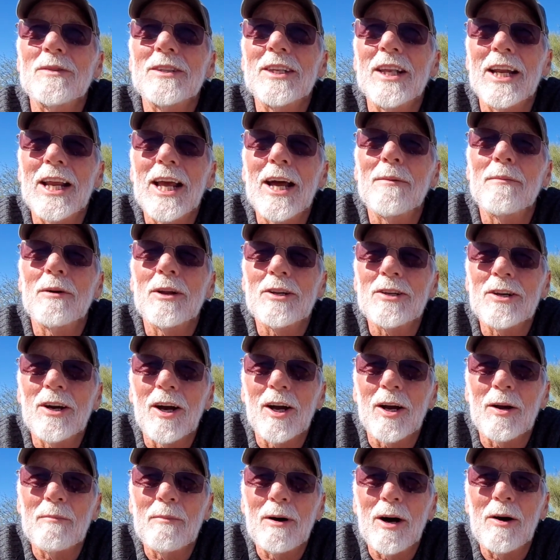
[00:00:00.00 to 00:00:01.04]
Today I'm going to
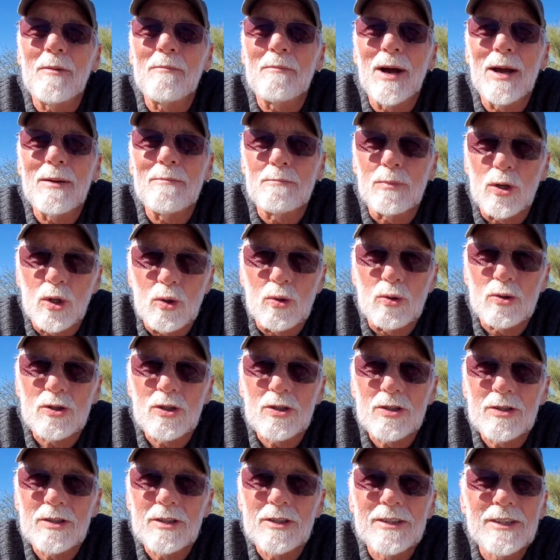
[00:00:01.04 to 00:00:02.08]
talk about my
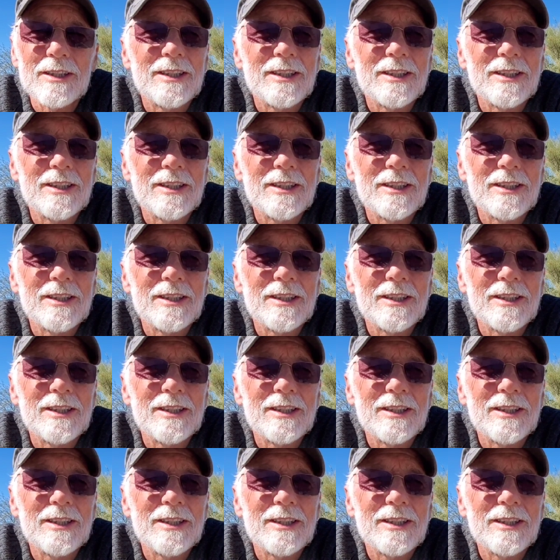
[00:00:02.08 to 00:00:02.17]
boots.